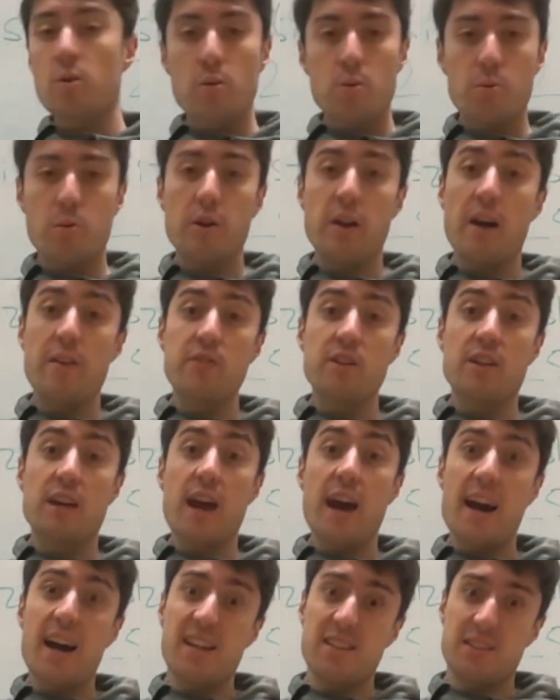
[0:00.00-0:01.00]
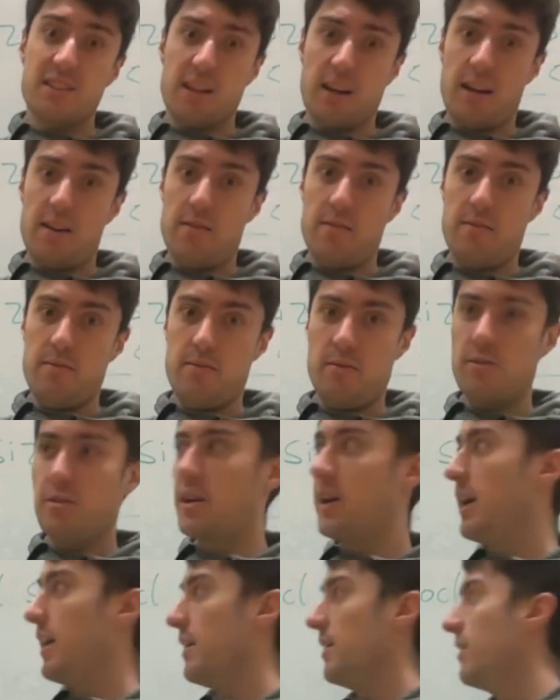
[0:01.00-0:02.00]
Well, you have to cast it,
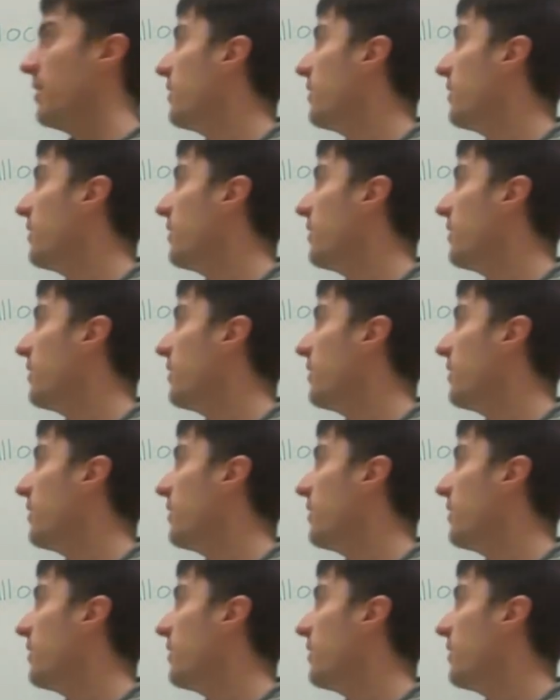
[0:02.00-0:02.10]
okay?